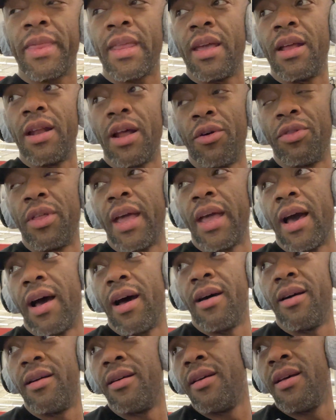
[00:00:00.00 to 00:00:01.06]
you know,
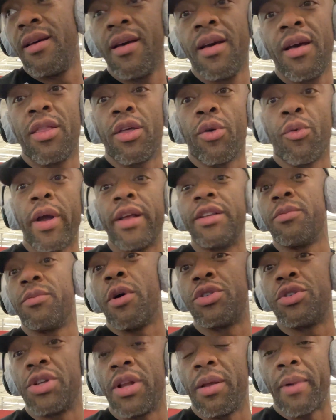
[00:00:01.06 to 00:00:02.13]
the range of
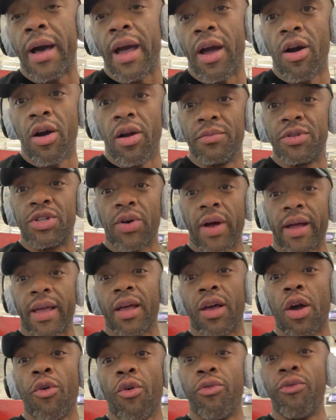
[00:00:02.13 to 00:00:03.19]
motion in my arms, so I
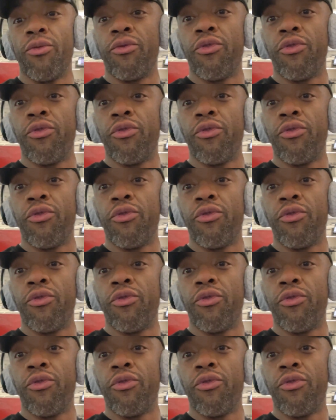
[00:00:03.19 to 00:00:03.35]
can go